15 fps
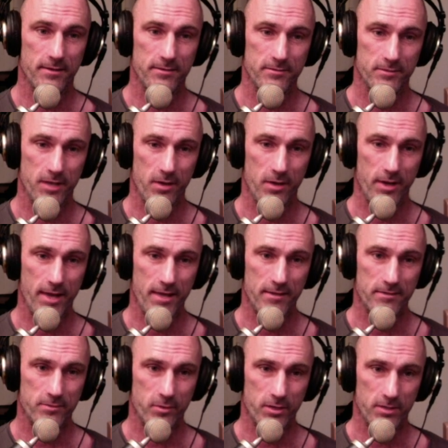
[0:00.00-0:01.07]
So now end is
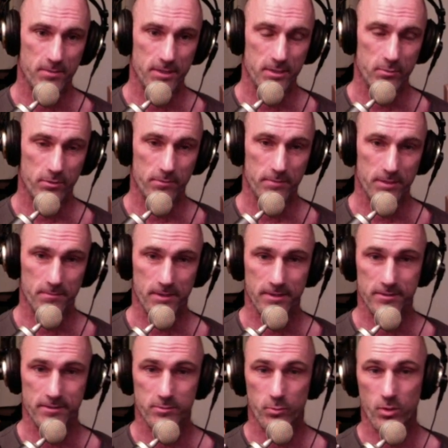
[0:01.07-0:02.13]
going to be equal to mid
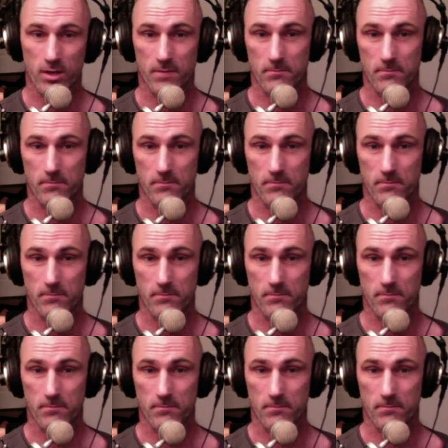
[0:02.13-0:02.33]
minus 1.